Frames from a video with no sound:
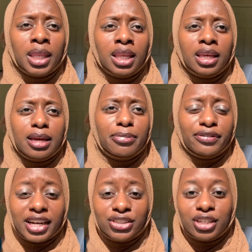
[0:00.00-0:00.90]

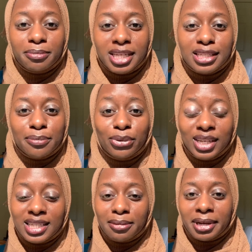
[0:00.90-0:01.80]
imperfection means
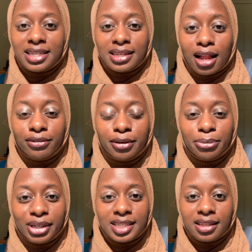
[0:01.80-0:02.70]
embracing myself,
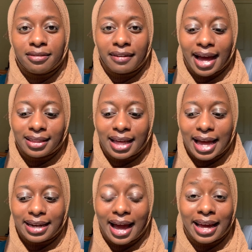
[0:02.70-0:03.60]
embracing the fact that
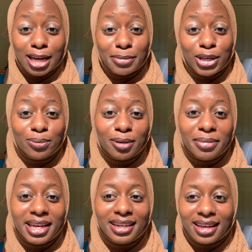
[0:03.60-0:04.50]
I am a human
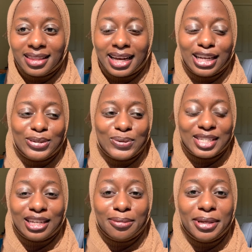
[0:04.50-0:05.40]
being. Nothing I do is
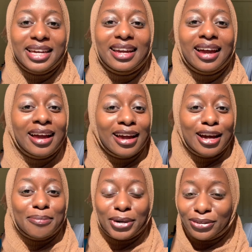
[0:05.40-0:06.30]
gonna be
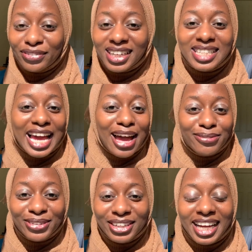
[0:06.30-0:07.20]
perfect
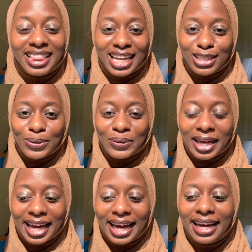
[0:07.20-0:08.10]
ever, and that's
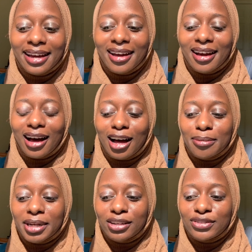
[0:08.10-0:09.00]
okay.
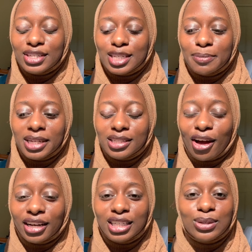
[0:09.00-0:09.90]
And I've just been
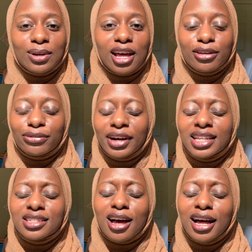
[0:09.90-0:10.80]
talking to a lot of
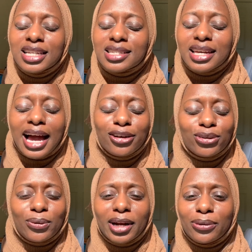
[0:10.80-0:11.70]
friends. Honestly, I don't
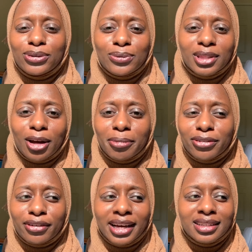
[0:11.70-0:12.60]
know what I would do without my
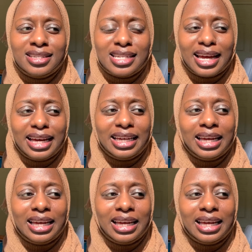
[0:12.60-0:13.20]
friends. Like,